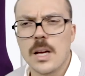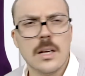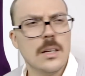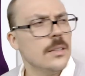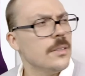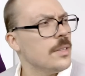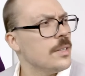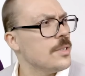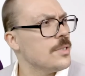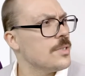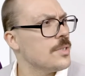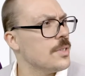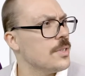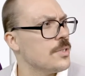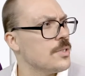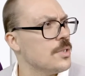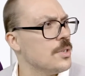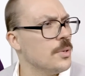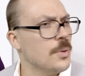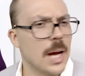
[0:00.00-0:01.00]
Huh? There's,
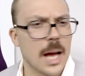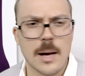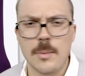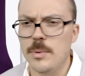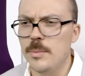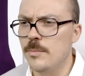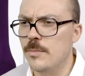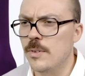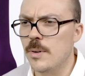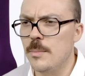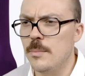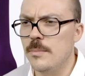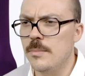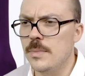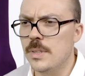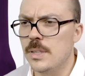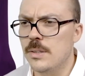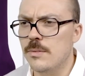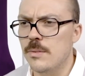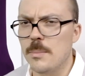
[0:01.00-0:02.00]
there's a new album
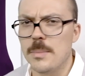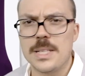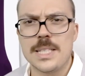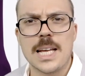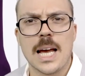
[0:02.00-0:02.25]
from, from